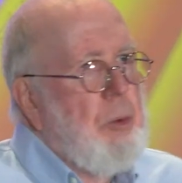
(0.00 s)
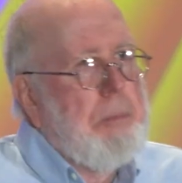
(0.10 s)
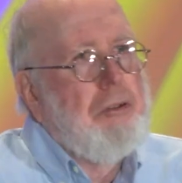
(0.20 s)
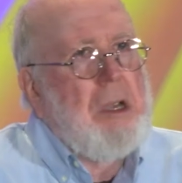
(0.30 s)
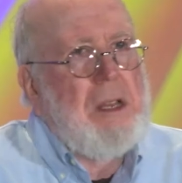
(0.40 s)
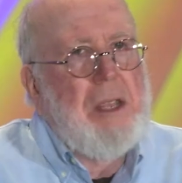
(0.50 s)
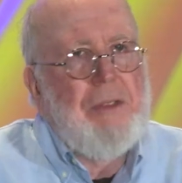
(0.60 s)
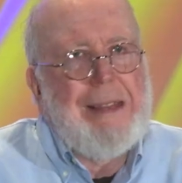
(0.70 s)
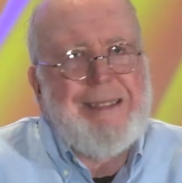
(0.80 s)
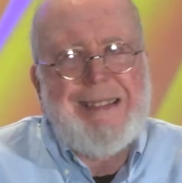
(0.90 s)
where
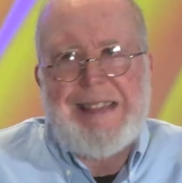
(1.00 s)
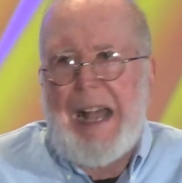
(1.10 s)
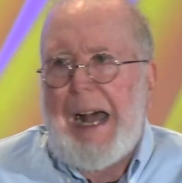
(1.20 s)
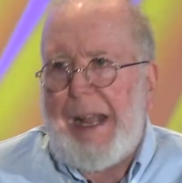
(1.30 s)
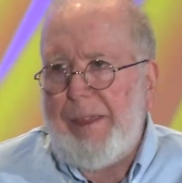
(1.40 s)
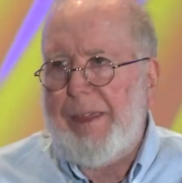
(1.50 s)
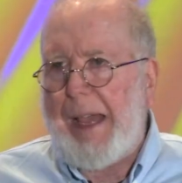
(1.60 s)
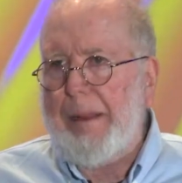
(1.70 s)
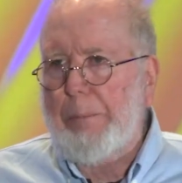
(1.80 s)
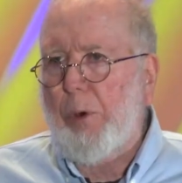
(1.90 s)
productivity is not
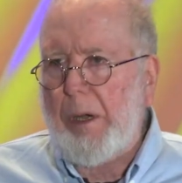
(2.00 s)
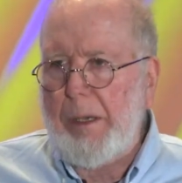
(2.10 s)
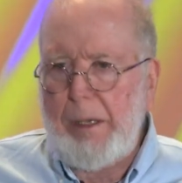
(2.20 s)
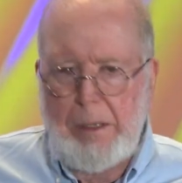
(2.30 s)
that important.